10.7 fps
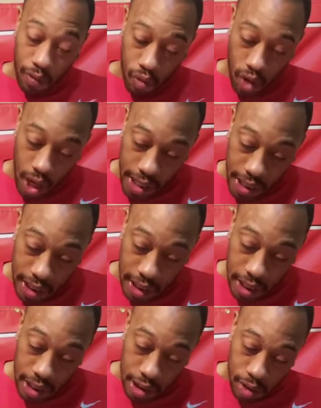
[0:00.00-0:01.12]
rottenness
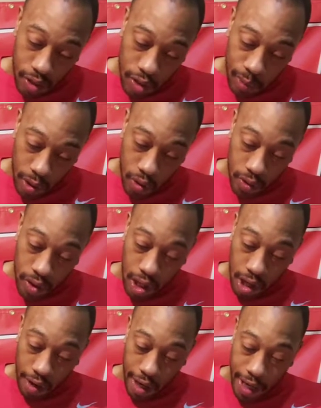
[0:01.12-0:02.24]
to his bones.
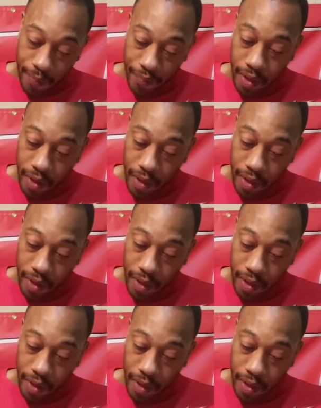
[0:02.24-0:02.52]
All right.